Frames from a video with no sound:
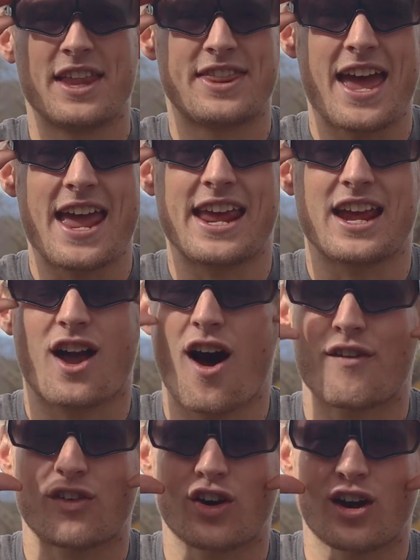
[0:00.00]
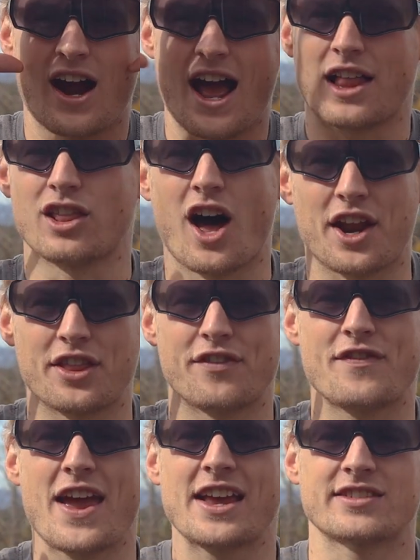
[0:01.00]
They cover a lot of the
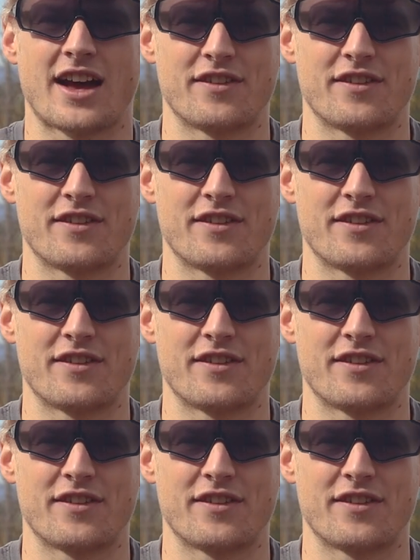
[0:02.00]
face.